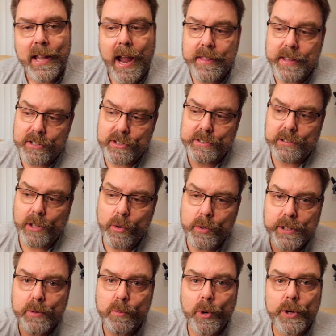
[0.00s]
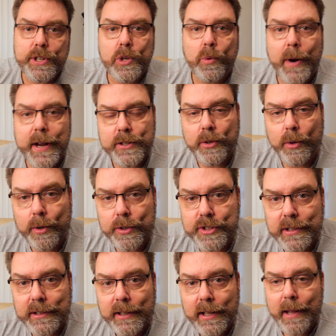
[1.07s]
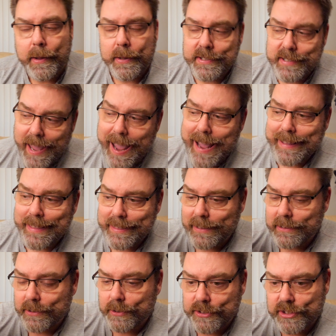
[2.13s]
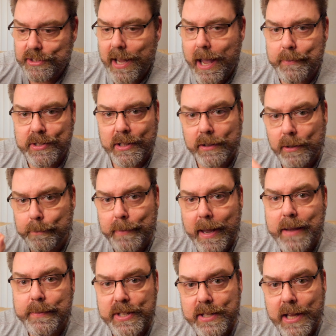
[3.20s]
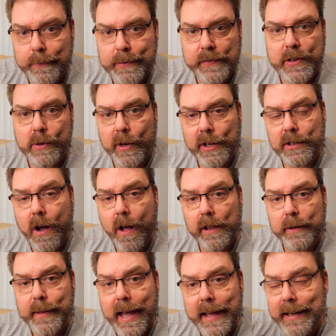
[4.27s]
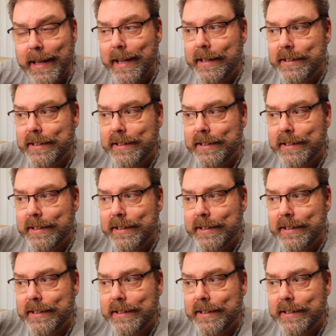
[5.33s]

and then slowly work your way towards it take the little steps, the little baby steps, if you want to call them that,